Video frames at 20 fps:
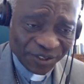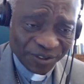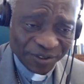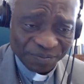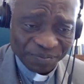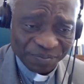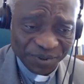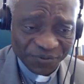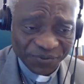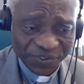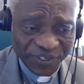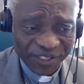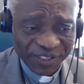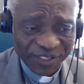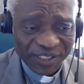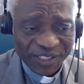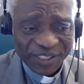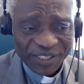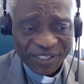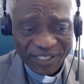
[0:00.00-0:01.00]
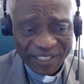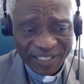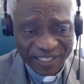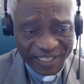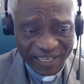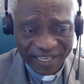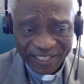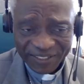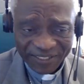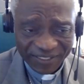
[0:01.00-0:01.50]
Pope Francis
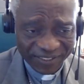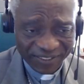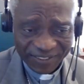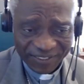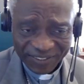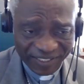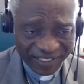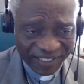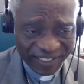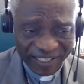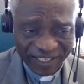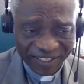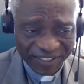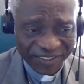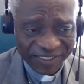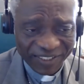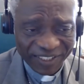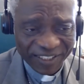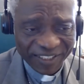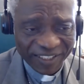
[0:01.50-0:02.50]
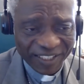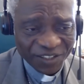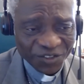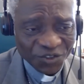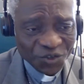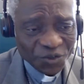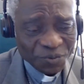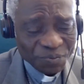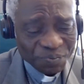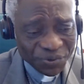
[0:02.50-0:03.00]
asked the Catholic Church then
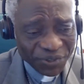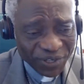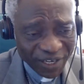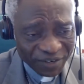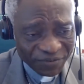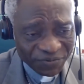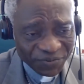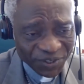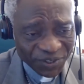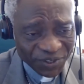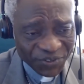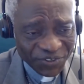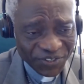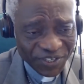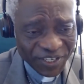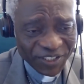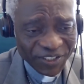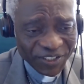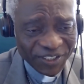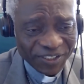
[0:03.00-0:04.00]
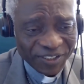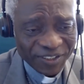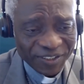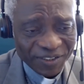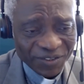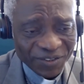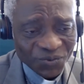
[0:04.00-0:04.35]
to pray for creation